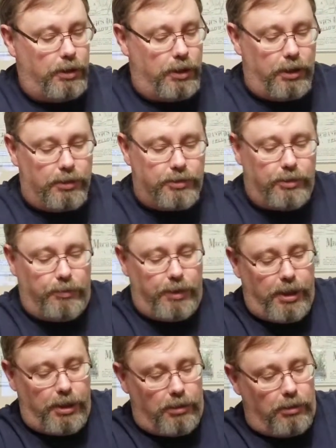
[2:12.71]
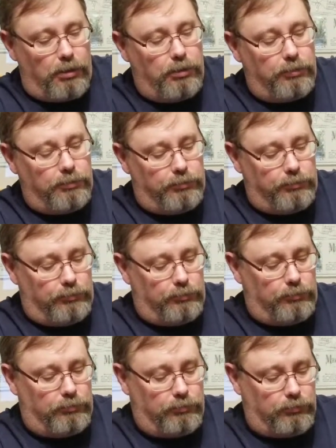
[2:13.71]
And so here,
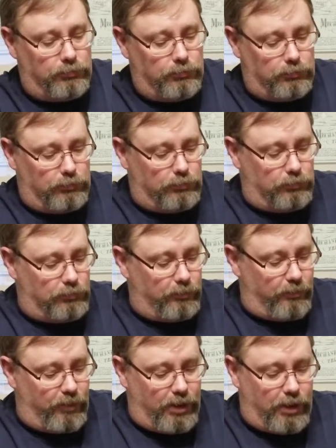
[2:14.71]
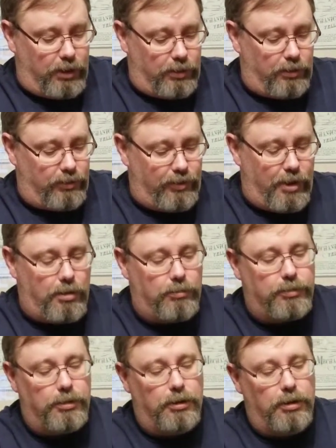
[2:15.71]
if I can get this
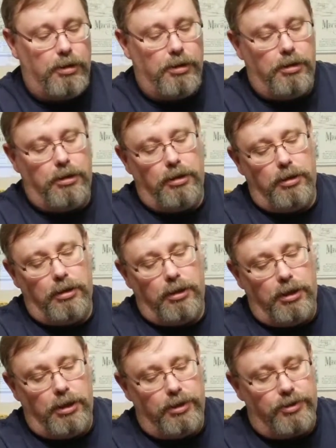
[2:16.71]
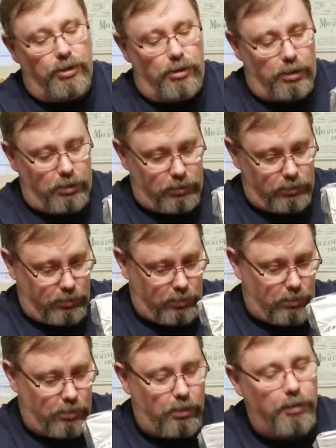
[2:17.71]
out, is our
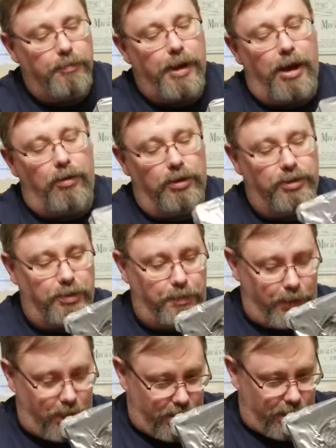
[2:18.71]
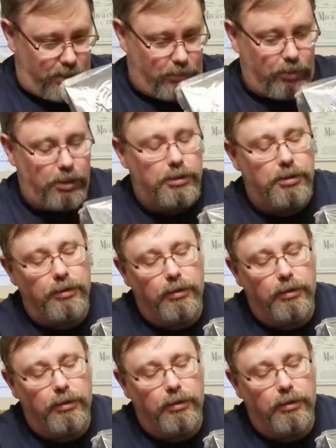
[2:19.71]
power supply unit.